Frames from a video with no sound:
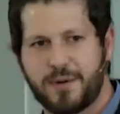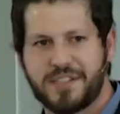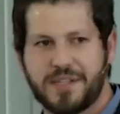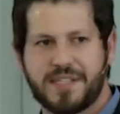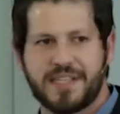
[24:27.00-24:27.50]
you a
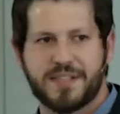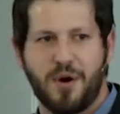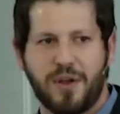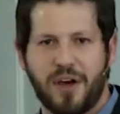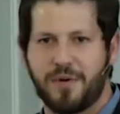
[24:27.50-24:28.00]
question Is this
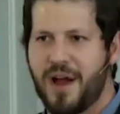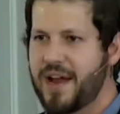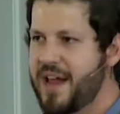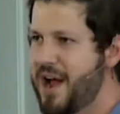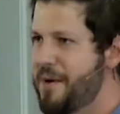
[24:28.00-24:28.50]
going on
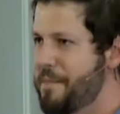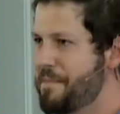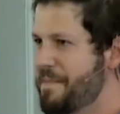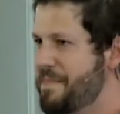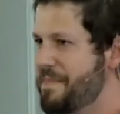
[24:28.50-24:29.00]
right now?
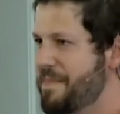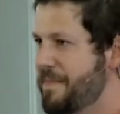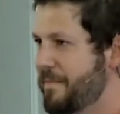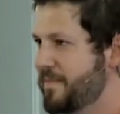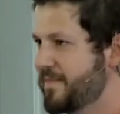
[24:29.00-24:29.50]

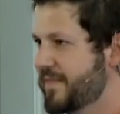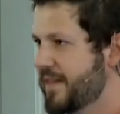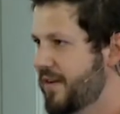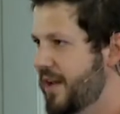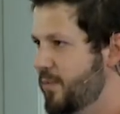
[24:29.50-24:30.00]

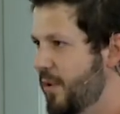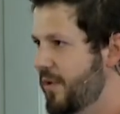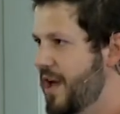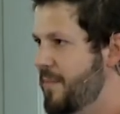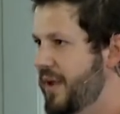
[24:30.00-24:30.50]
You're like, well,
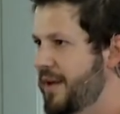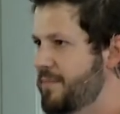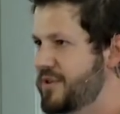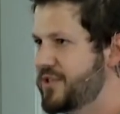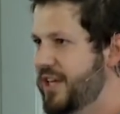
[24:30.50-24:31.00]
we're not being
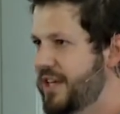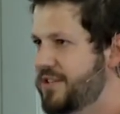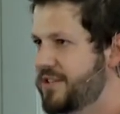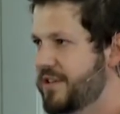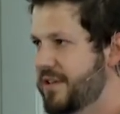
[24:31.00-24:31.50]

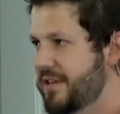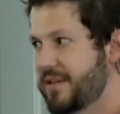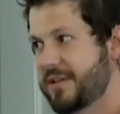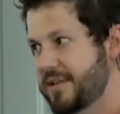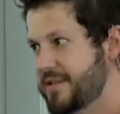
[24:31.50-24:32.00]
besieged.
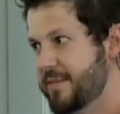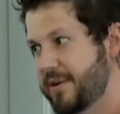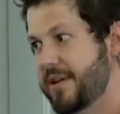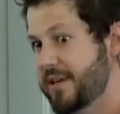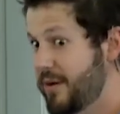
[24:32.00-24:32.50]
And some of
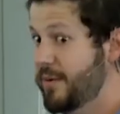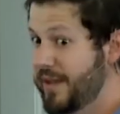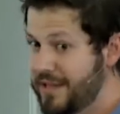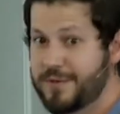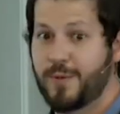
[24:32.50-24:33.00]
you are like, oh,
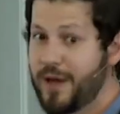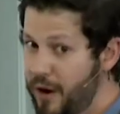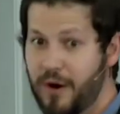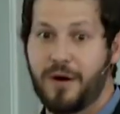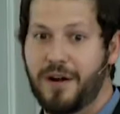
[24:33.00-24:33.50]
yes, we
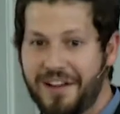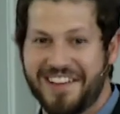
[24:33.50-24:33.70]
are.